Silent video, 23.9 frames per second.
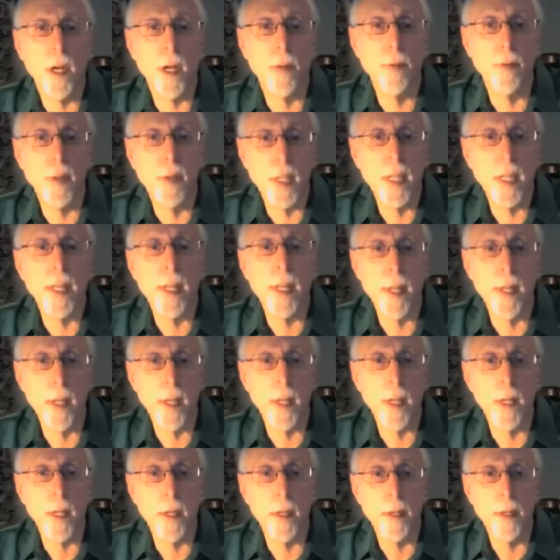kind of
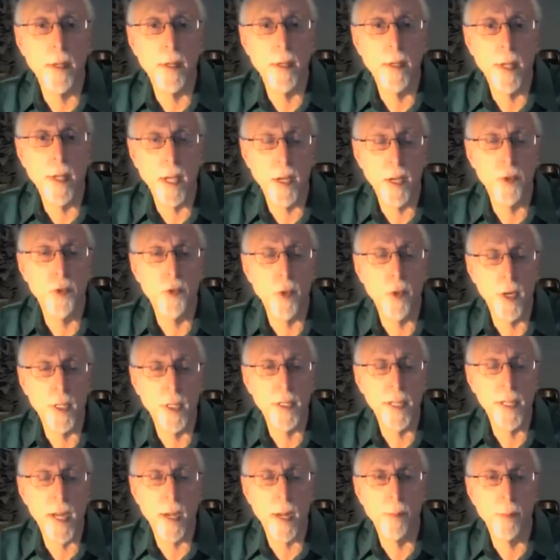leading Android
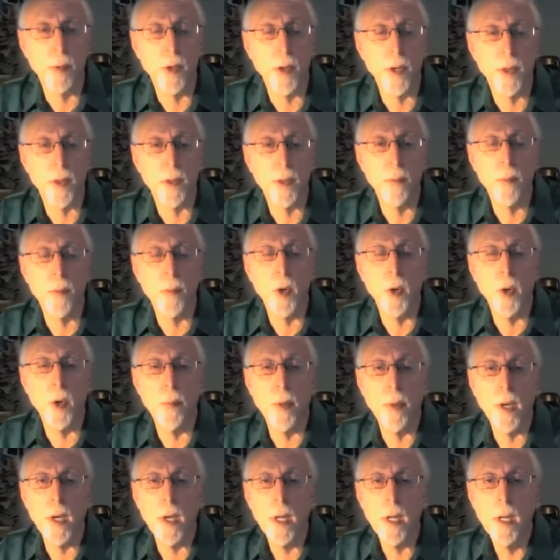tablet at the
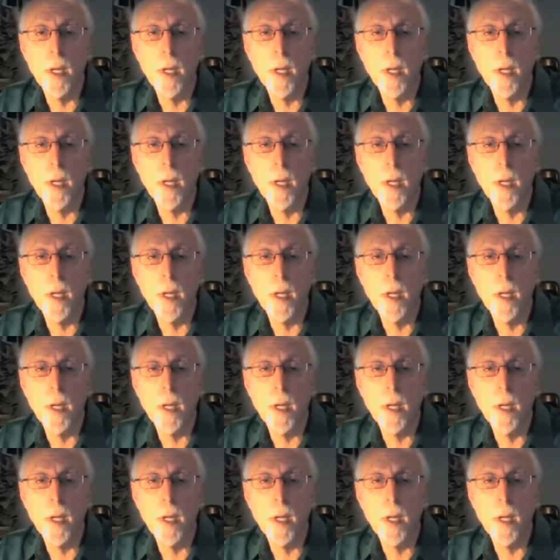moment,